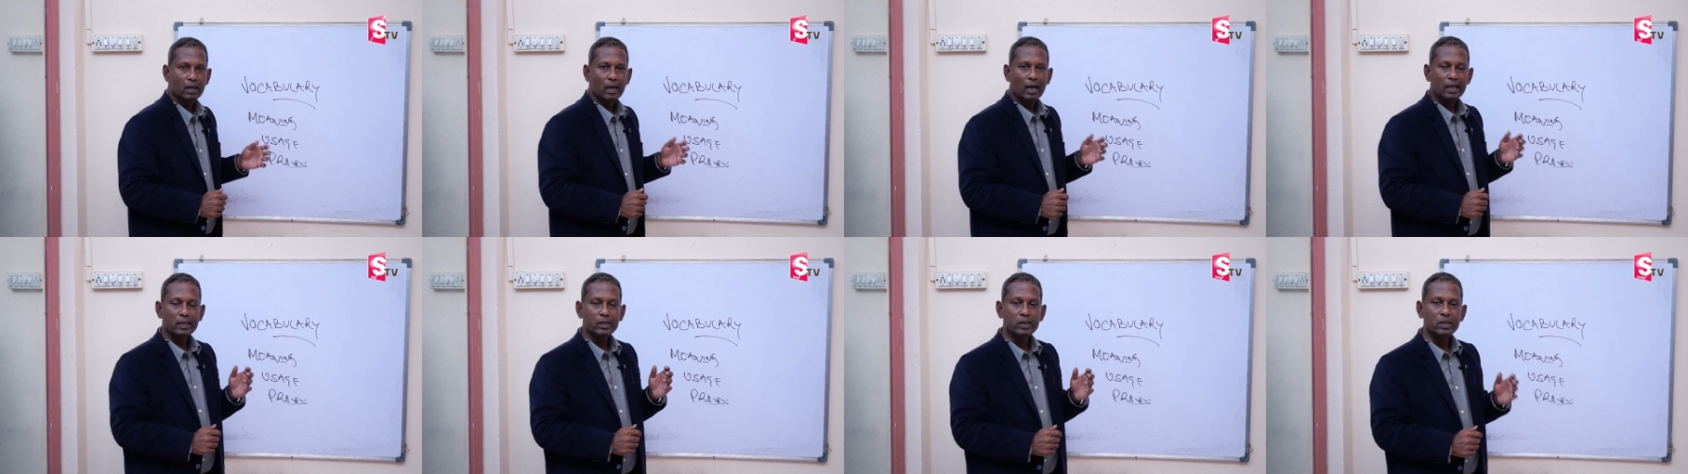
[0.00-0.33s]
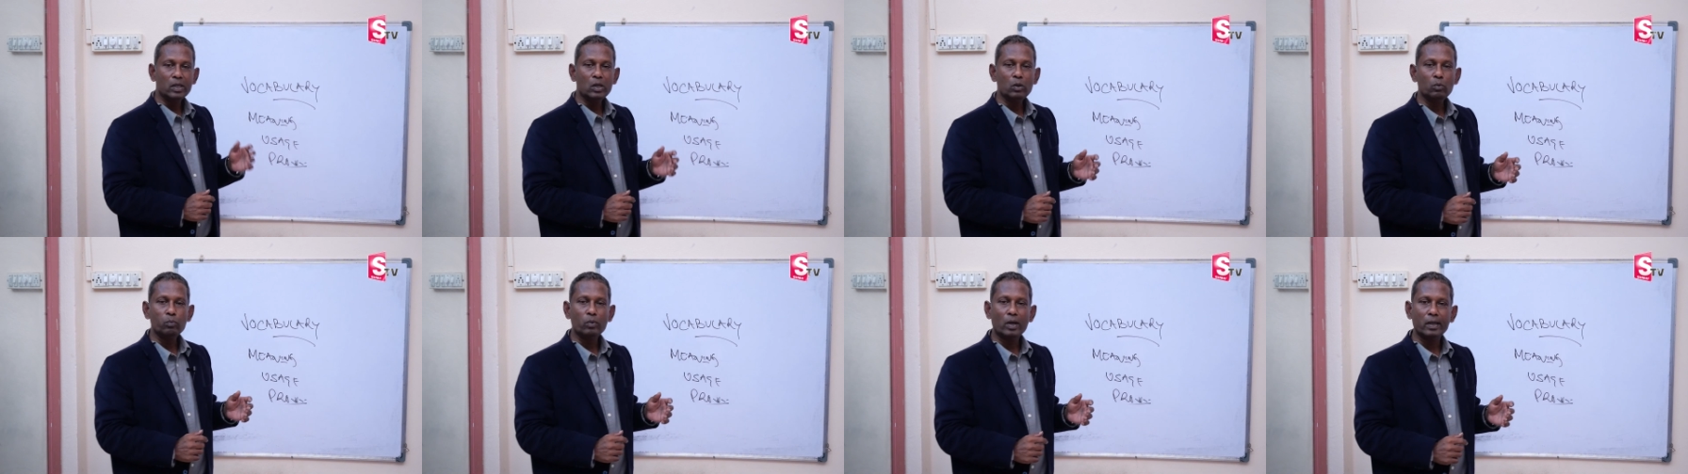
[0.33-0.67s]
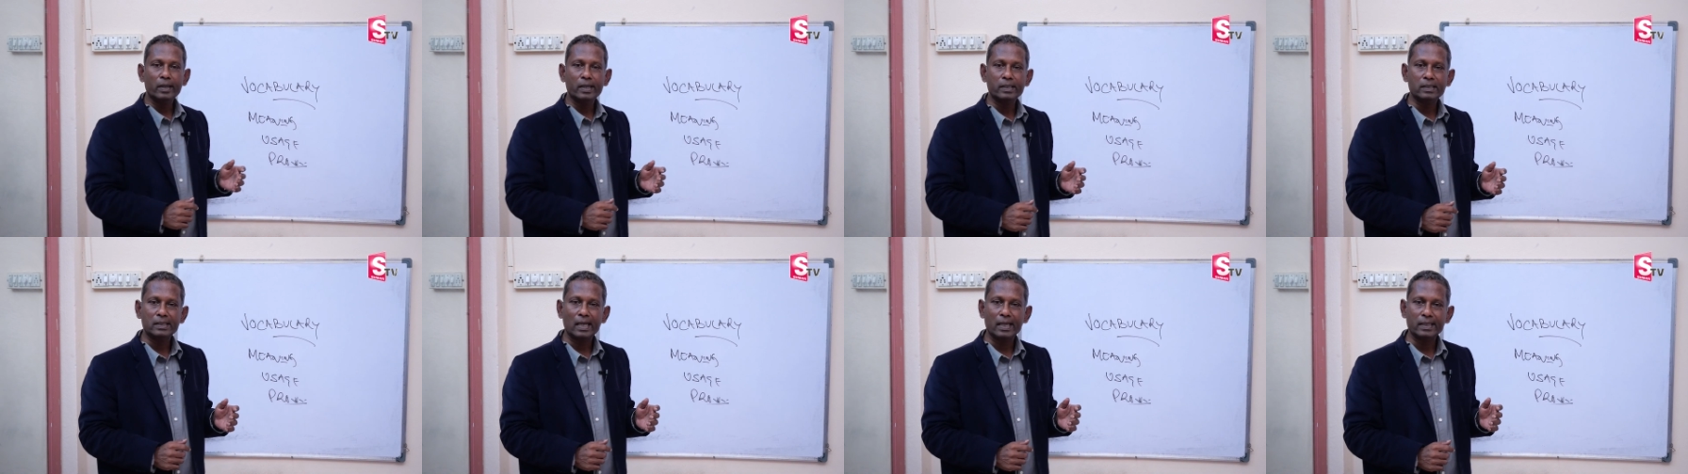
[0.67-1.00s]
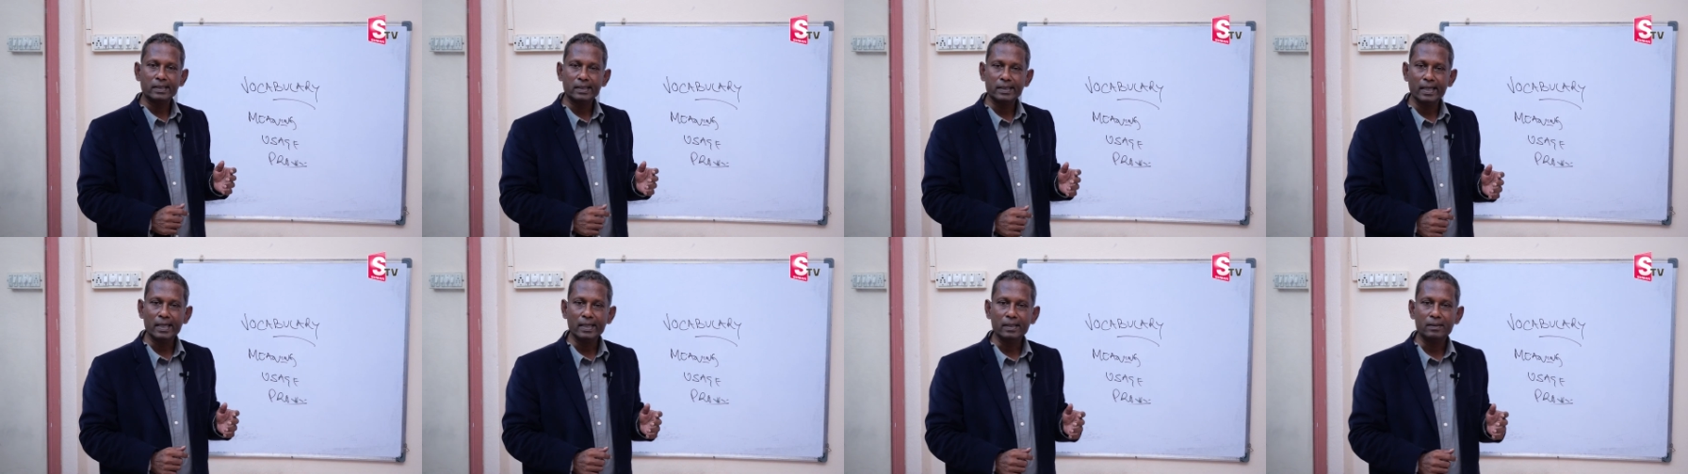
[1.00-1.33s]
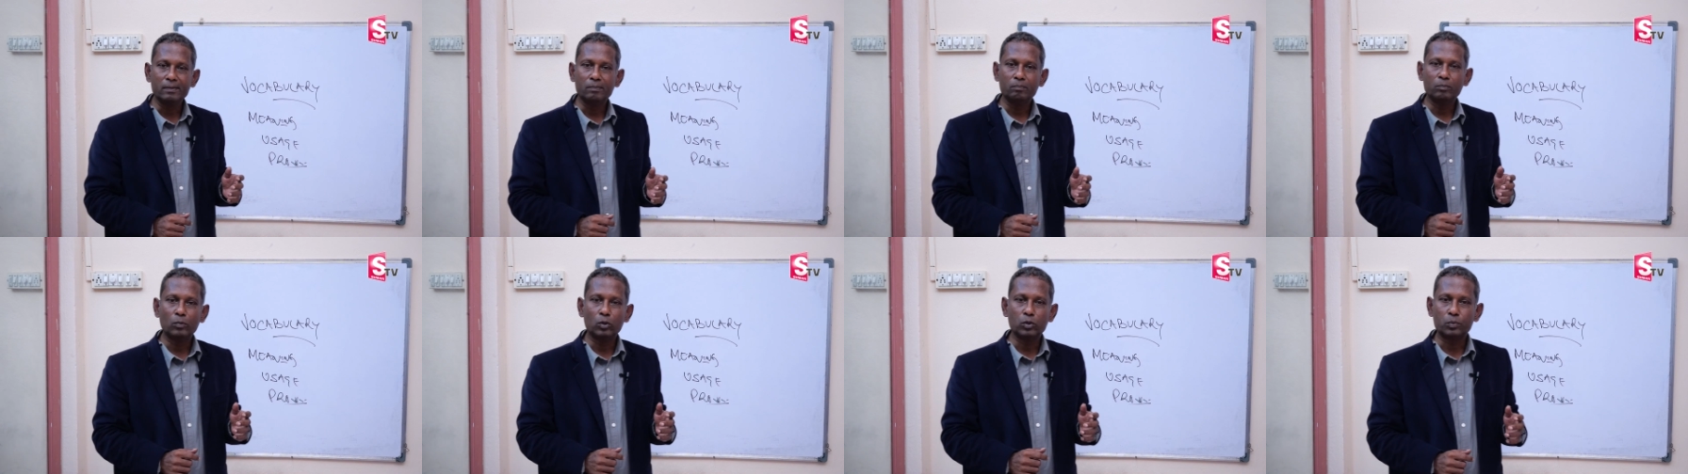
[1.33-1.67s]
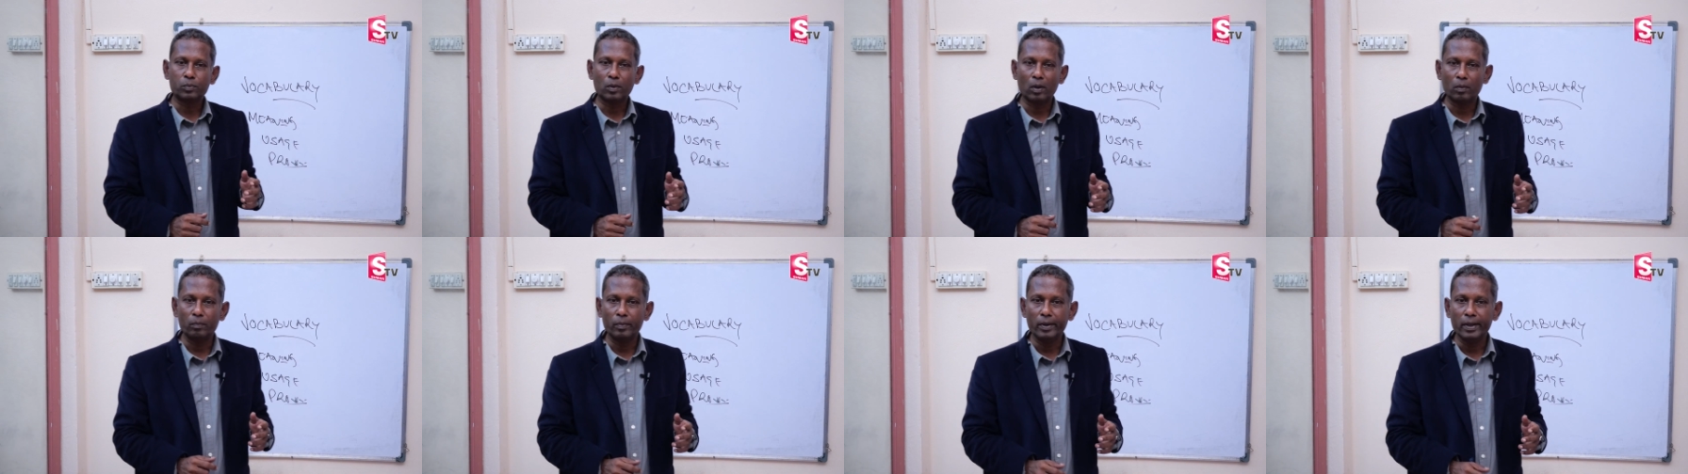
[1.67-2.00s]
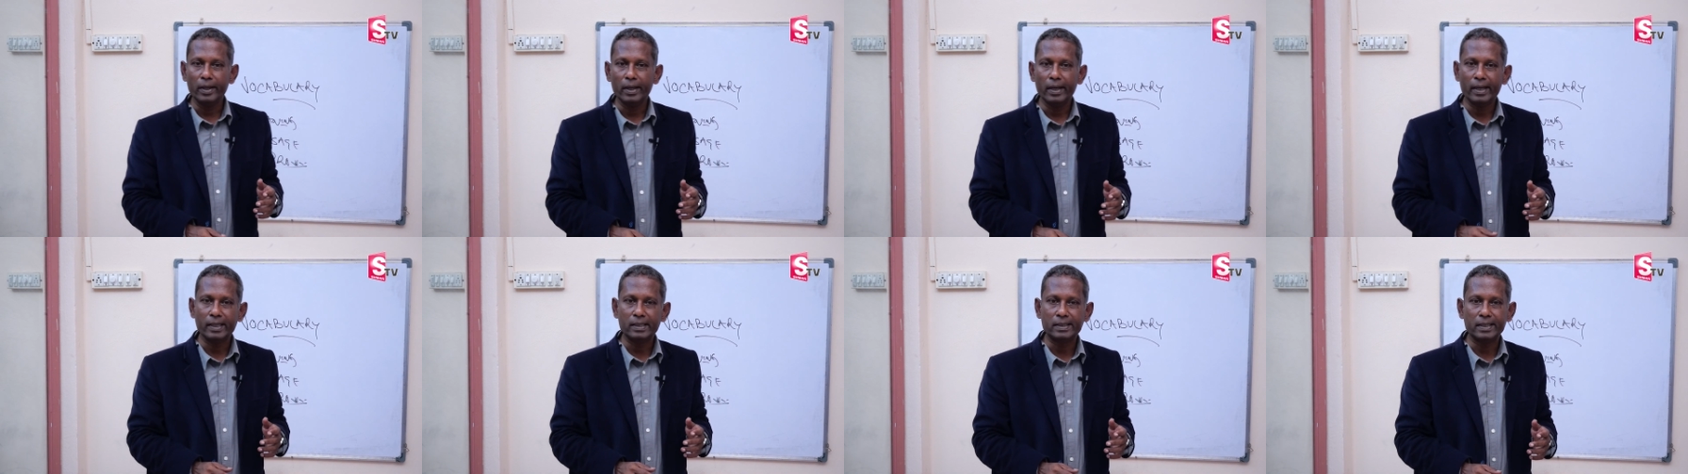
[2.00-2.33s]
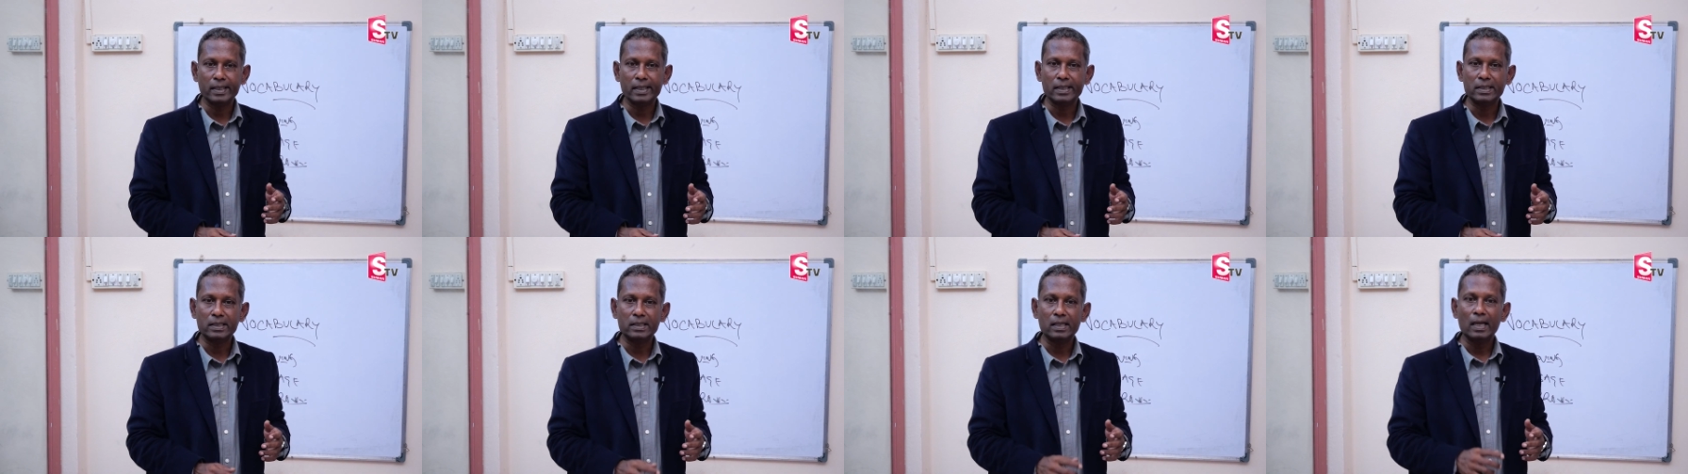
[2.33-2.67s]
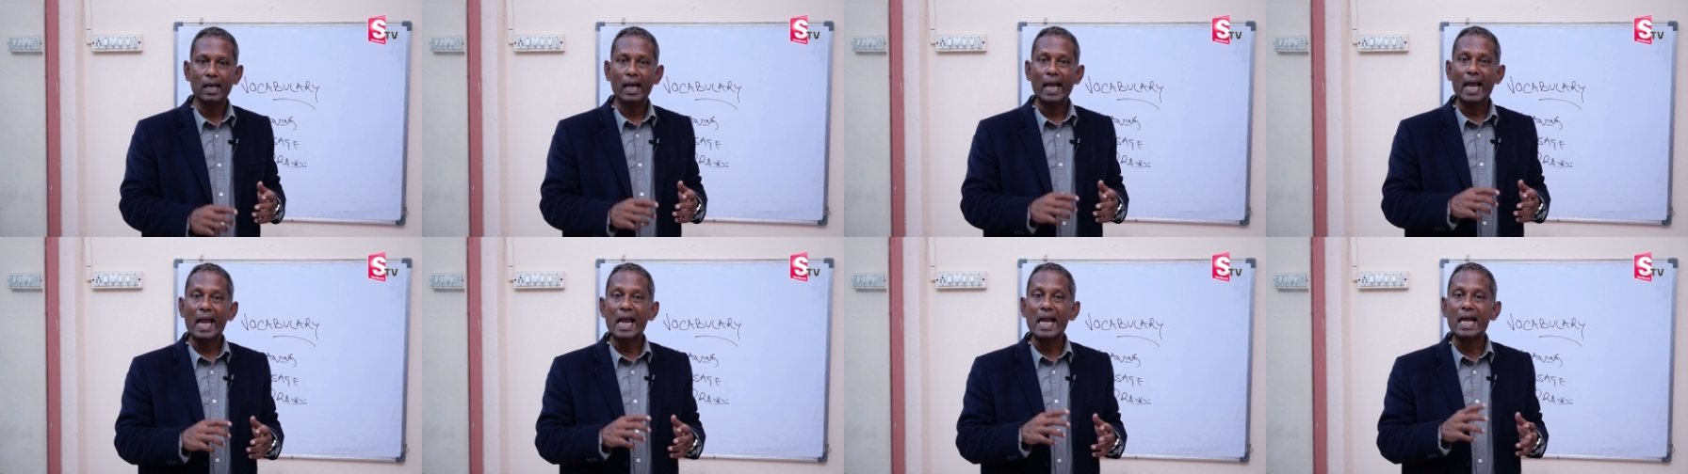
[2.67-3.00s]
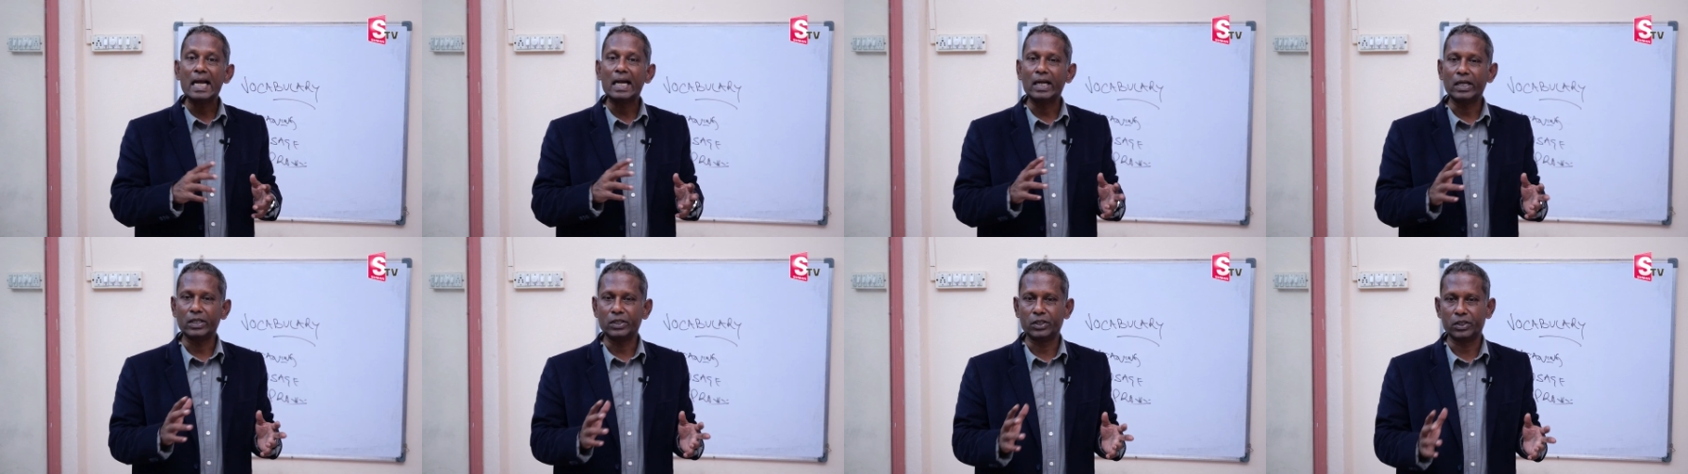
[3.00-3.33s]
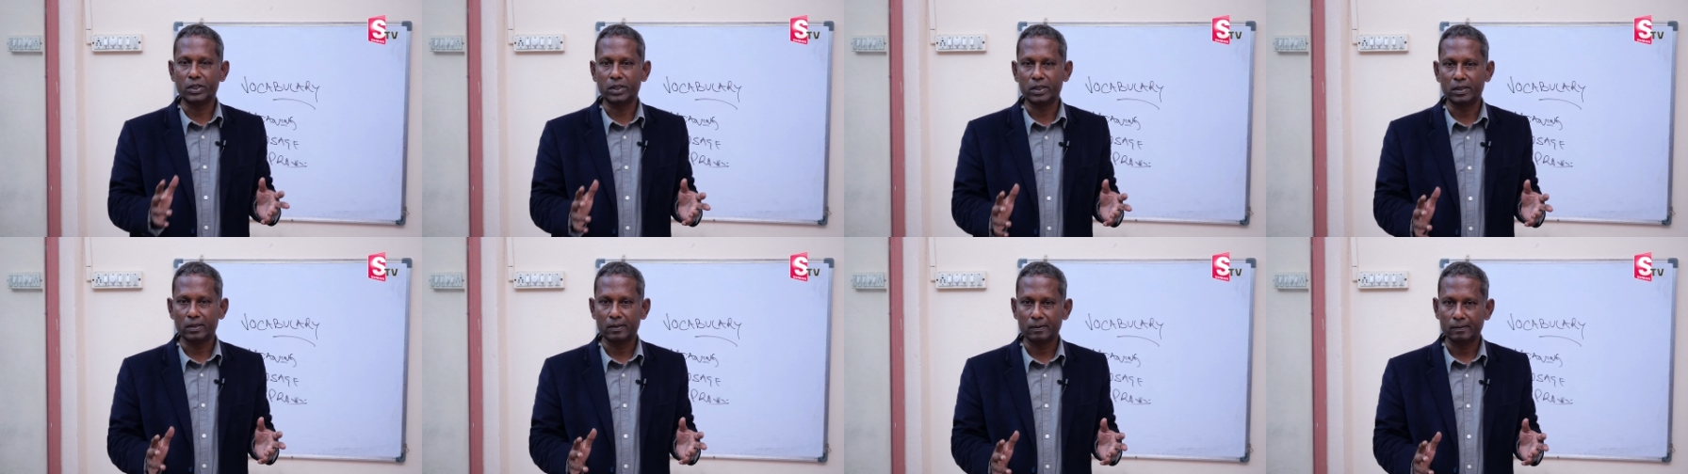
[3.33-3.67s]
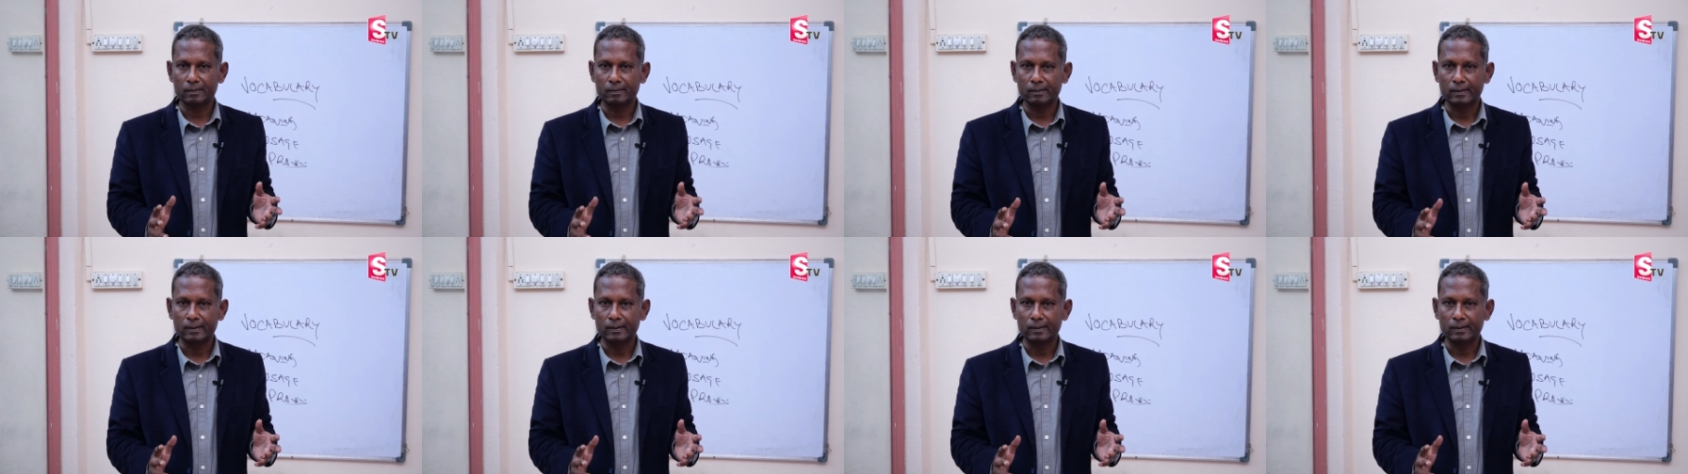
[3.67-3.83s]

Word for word: And the third one is, I said, most probably it is English.